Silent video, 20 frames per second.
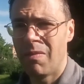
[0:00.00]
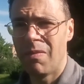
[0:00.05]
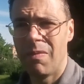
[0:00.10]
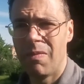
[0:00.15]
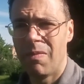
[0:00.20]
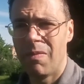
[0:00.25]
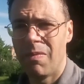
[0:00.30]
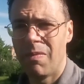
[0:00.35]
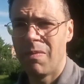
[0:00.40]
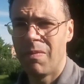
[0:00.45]

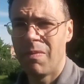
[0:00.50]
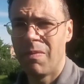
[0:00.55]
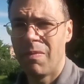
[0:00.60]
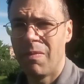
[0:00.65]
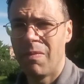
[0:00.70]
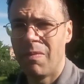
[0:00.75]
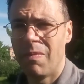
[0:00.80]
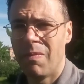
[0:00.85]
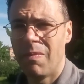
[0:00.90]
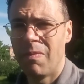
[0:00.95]

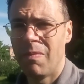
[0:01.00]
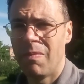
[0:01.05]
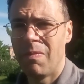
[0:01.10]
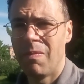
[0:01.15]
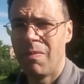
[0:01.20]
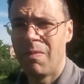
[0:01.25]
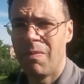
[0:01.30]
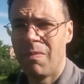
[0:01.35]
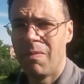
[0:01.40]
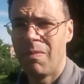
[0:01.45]

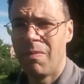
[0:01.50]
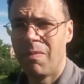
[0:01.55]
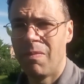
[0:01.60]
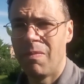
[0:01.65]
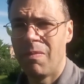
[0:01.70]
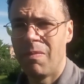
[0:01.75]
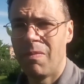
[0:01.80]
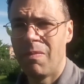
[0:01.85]
[no speech]